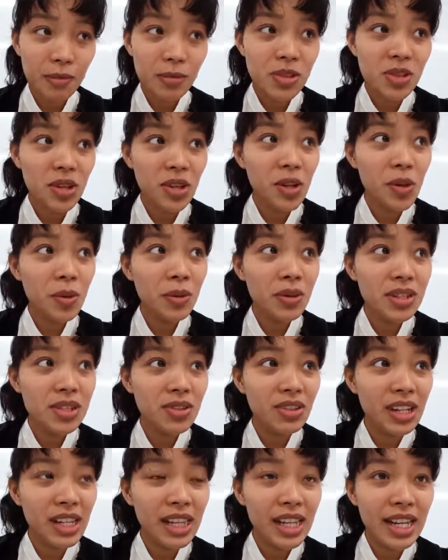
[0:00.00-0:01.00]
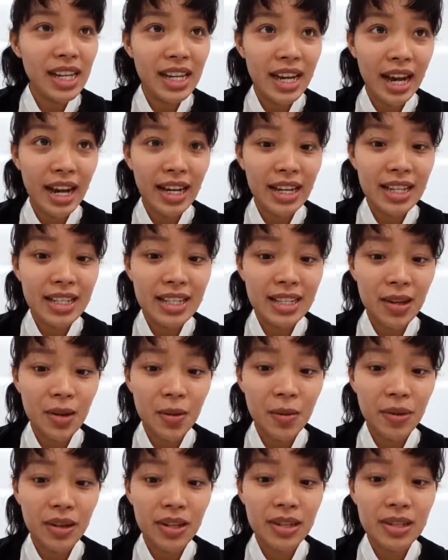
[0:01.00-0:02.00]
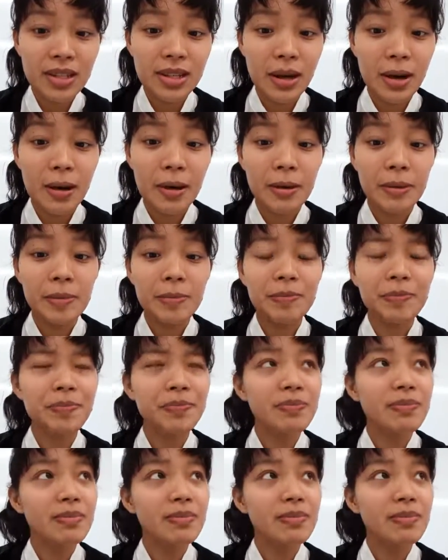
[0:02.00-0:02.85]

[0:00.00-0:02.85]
So it was really nice. It was a